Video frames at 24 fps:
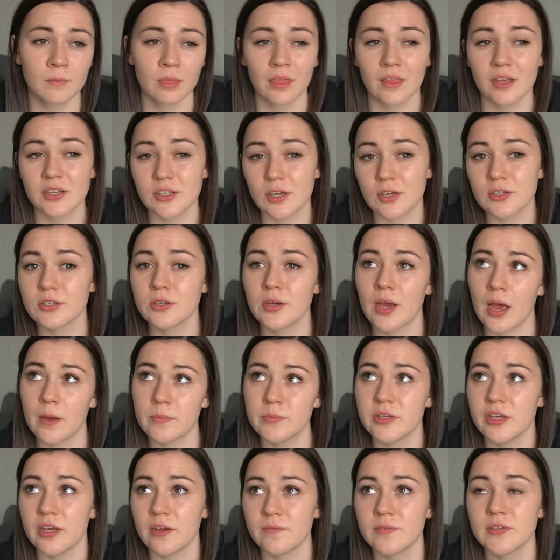This also
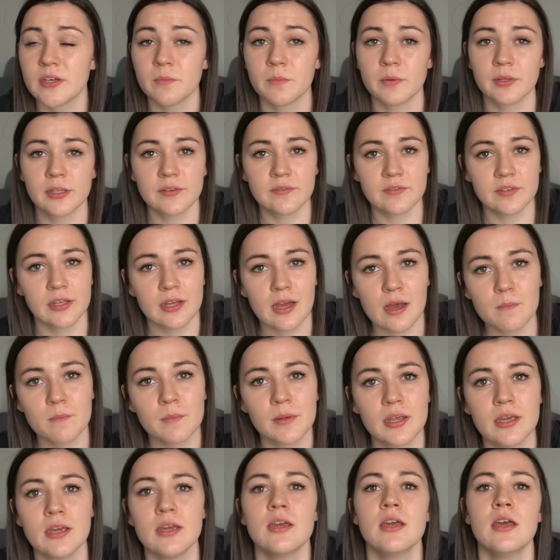helps if someone leaves the
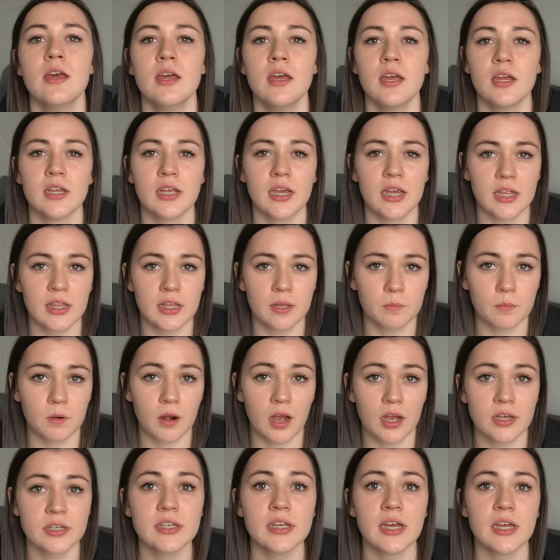company in the
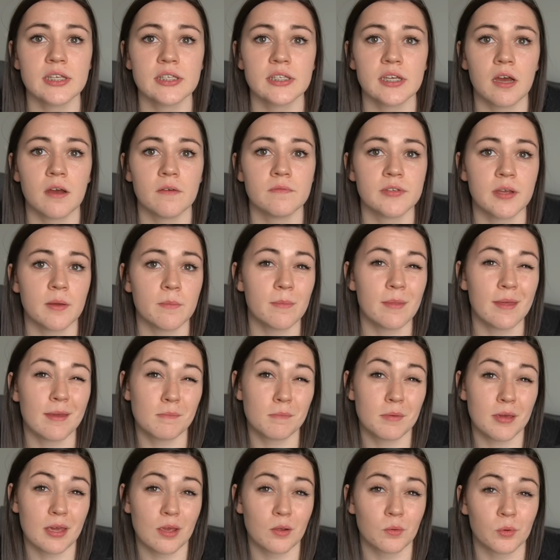process of
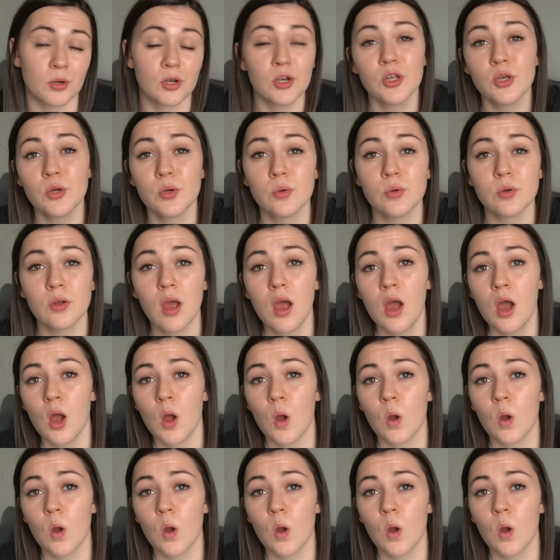something being renewed.